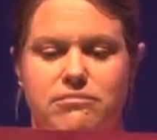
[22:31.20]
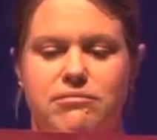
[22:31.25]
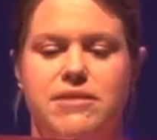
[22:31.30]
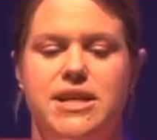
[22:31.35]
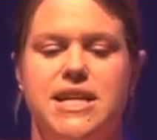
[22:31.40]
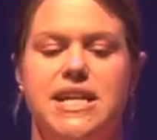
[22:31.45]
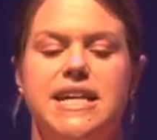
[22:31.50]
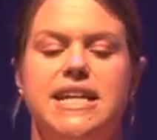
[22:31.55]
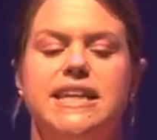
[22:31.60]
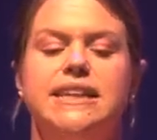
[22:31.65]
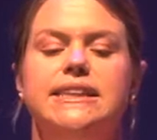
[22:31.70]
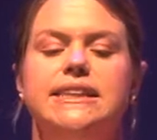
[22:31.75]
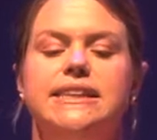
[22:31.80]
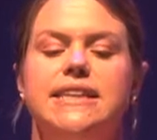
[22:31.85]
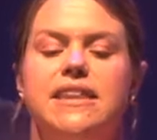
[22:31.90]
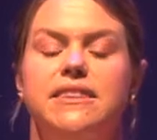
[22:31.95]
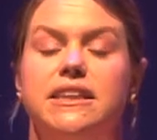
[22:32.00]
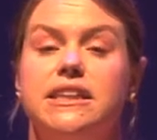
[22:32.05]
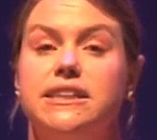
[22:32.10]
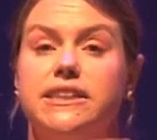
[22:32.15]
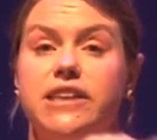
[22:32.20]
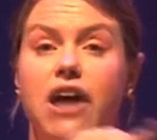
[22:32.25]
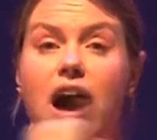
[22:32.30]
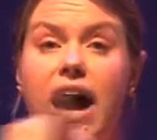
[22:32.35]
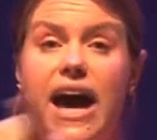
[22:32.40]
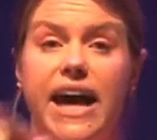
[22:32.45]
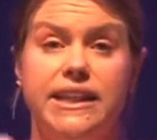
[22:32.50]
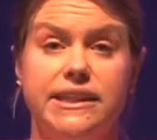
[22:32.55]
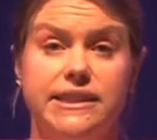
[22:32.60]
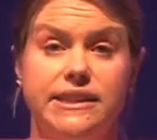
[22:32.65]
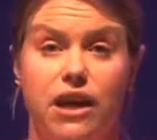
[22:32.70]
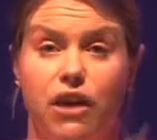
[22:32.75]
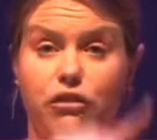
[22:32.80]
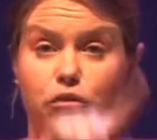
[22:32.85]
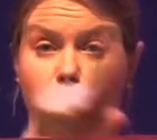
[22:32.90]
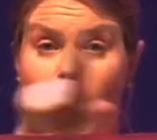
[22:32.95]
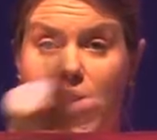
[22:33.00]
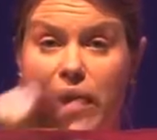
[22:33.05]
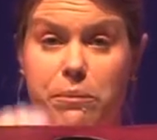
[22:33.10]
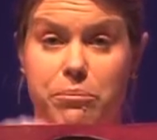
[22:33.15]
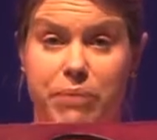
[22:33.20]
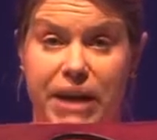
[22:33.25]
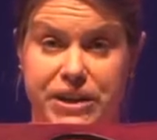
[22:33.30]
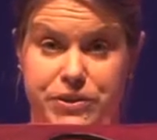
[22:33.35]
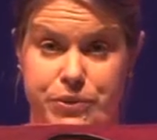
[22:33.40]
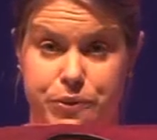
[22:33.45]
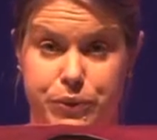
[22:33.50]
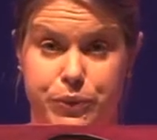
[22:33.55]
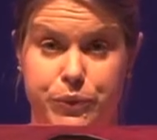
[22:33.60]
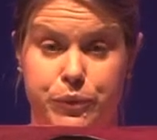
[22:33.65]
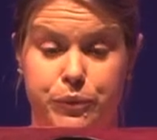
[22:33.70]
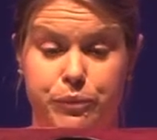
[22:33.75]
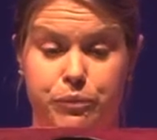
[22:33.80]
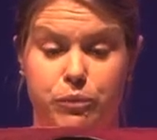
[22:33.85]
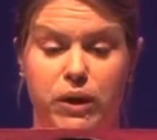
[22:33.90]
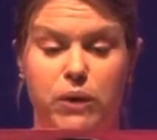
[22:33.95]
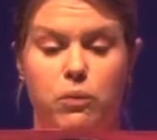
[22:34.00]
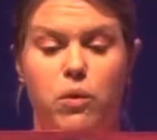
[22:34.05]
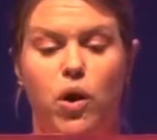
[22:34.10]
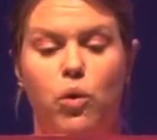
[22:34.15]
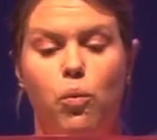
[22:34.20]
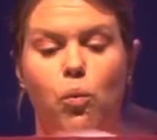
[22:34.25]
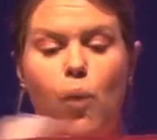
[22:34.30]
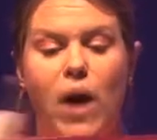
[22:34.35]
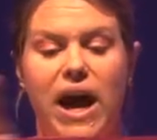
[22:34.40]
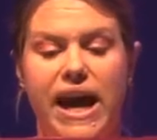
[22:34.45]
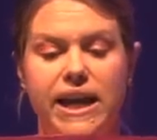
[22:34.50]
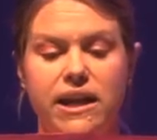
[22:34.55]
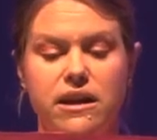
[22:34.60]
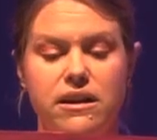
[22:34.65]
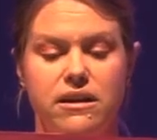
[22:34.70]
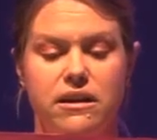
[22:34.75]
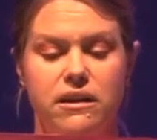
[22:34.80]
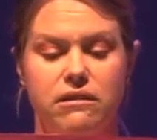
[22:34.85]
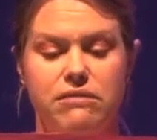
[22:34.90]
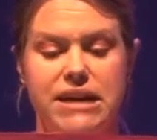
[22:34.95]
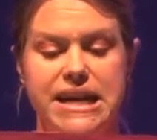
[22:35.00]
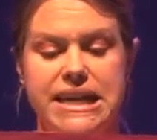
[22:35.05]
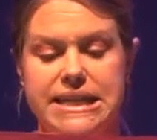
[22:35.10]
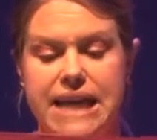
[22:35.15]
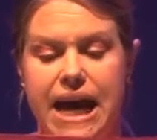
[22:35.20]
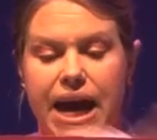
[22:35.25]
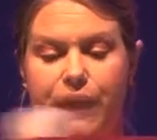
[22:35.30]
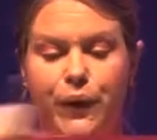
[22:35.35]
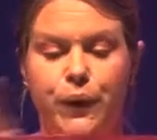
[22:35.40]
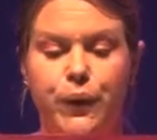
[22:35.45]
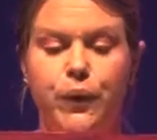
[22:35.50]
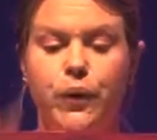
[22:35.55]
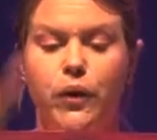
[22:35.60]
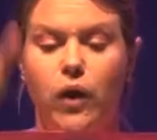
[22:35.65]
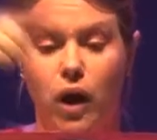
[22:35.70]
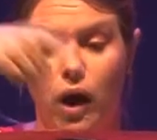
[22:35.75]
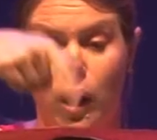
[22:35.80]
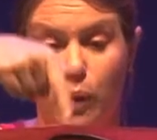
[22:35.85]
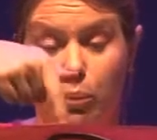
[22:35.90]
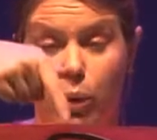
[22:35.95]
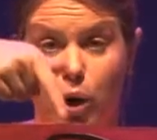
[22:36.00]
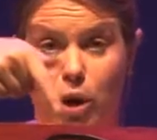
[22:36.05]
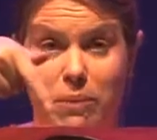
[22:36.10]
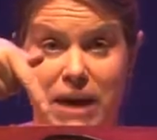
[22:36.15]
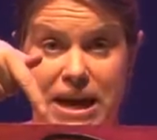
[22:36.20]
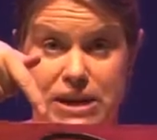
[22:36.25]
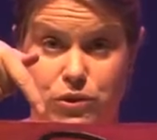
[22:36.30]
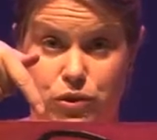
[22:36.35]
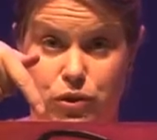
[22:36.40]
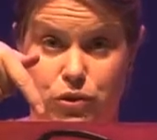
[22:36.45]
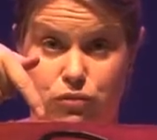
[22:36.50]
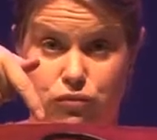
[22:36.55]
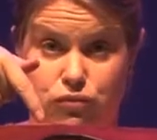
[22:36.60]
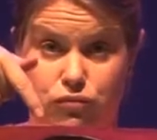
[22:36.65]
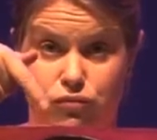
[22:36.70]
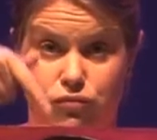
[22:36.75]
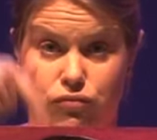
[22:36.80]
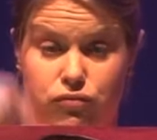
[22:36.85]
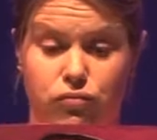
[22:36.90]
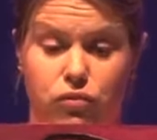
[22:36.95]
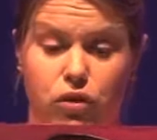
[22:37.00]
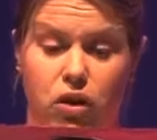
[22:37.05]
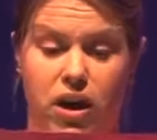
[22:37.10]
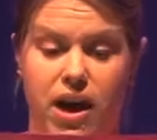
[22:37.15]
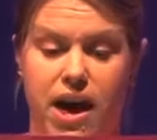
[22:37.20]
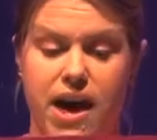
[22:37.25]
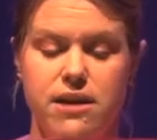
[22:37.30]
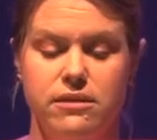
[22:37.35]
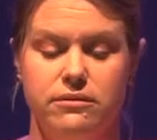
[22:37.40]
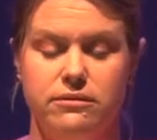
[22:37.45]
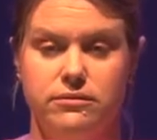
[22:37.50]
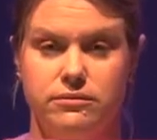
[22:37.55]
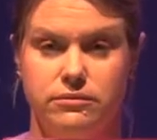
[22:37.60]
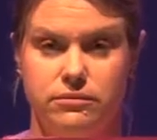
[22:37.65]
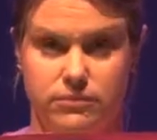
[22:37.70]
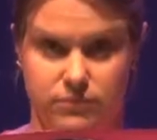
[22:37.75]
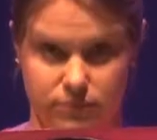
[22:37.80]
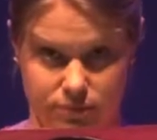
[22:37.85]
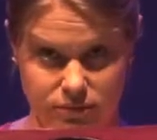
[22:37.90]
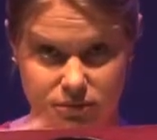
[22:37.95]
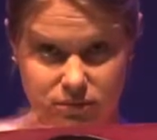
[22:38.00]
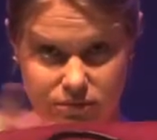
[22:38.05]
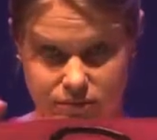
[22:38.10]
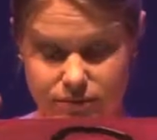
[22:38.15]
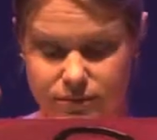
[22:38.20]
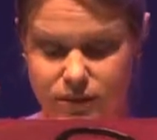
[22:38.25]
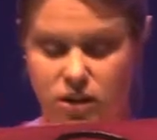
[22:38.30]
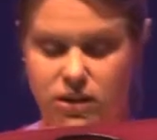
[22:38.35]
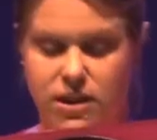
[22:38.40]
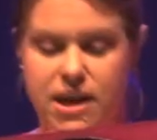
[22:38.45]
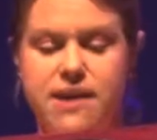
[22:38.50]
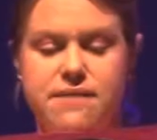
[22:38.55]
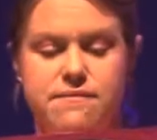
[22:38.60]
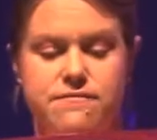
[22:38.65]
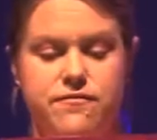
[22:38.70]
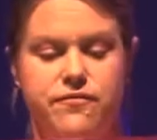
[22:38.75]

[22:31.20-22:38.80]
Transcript: it is than the size of one petal. We want 1 rectangle per petal. Okay? Get that?